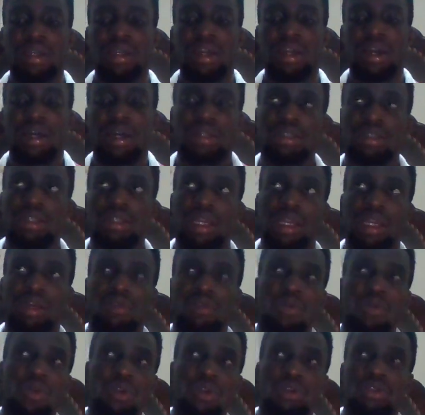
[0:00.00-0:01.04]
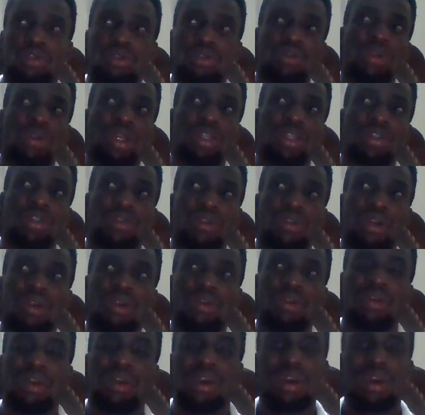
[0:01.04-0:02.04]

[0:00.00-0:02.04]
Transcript: has like one or two extra,